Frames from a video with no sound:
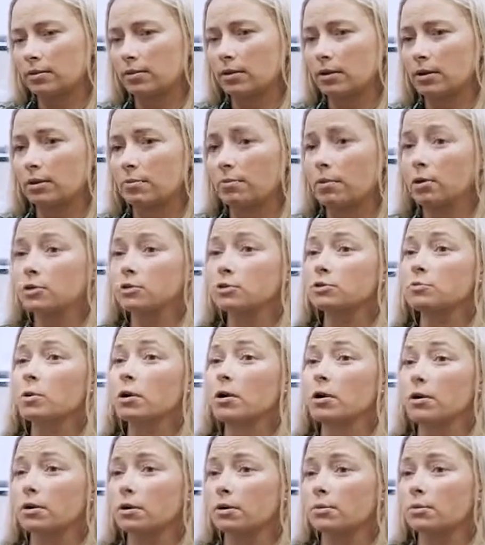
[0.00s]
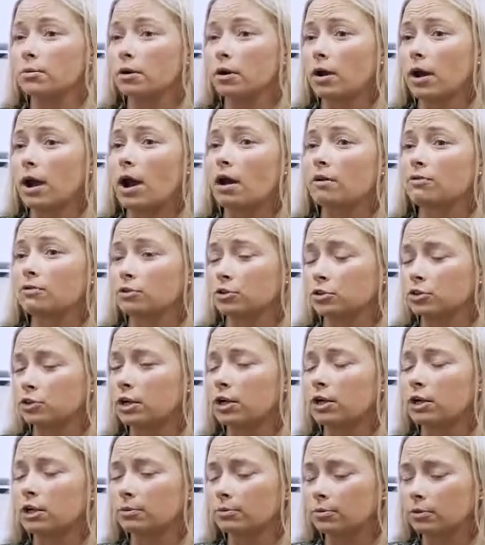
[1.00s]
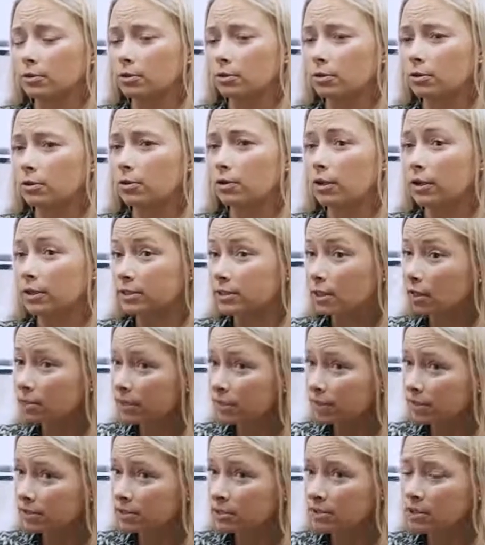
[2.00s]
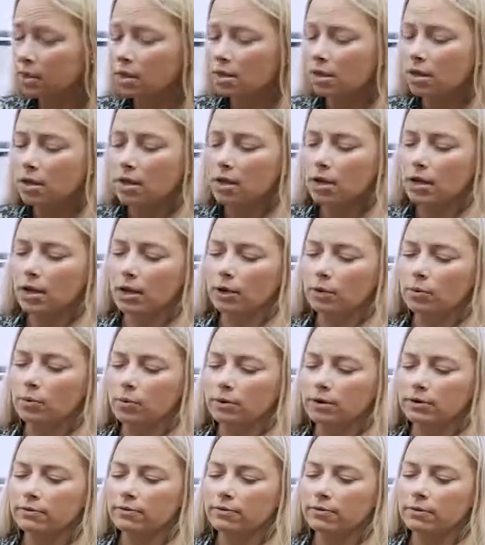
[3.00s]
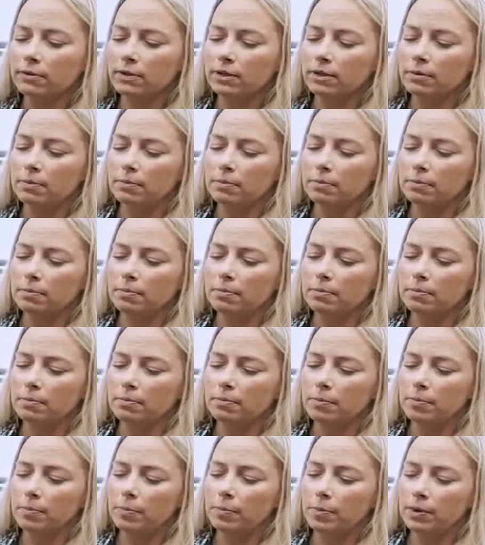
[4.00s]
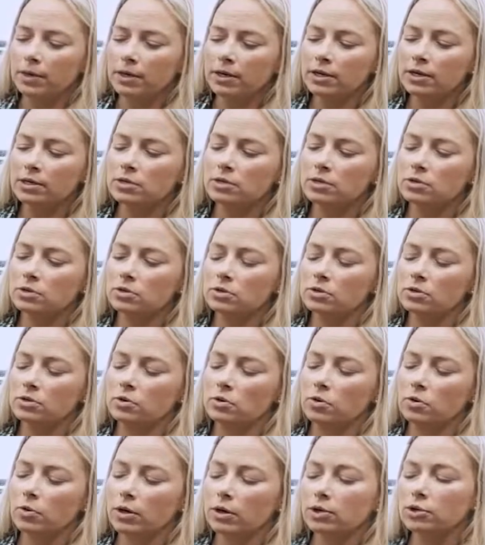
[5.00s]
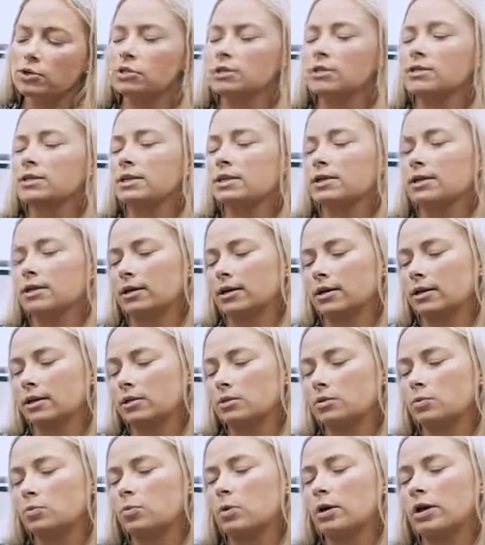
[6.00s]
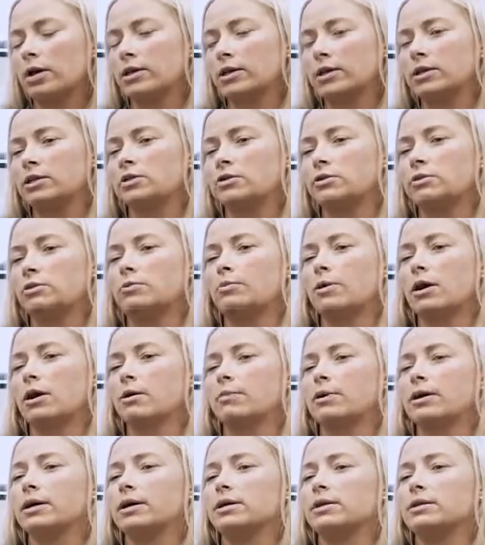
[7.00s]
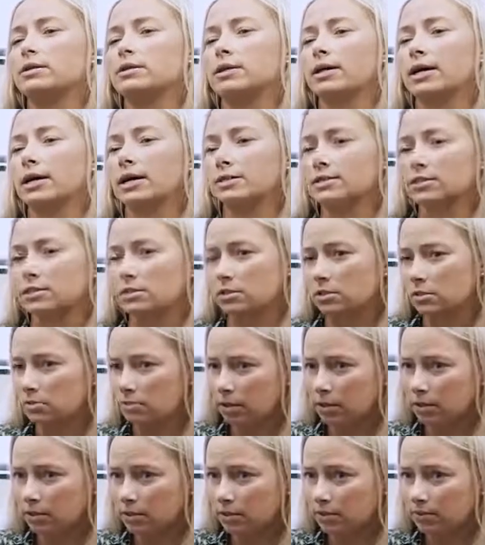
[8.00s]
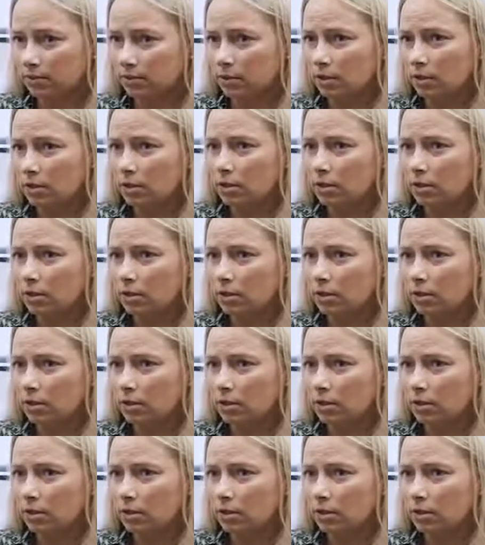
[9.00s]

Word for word: a postpartum or after childbirth clientele base. Yeah. And one of the biggest questions I get is what can I do about my diastasis recti?